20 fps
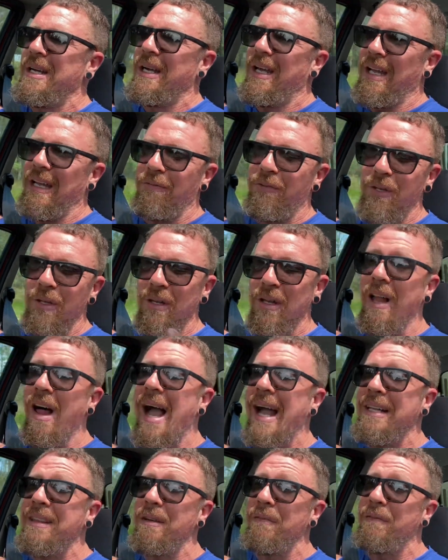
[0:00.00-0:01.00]
If you
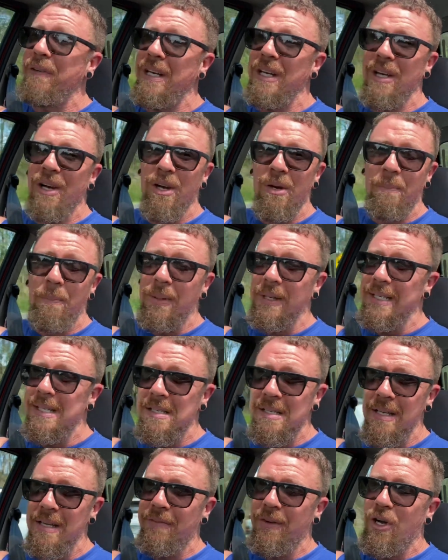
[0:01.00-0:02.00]
like the video, please leave